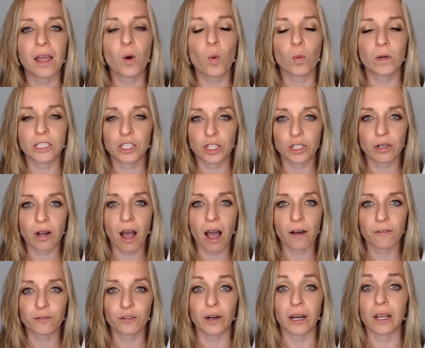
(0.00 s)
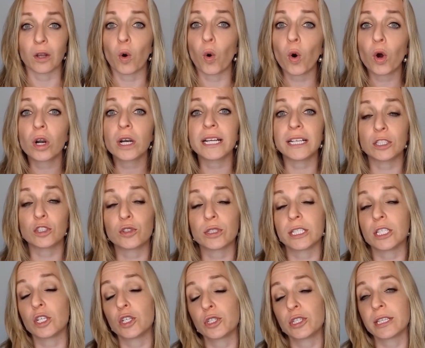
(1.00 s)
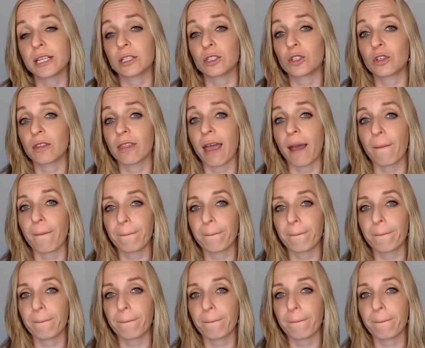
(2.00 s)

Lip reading: what you're offering or introducing to them.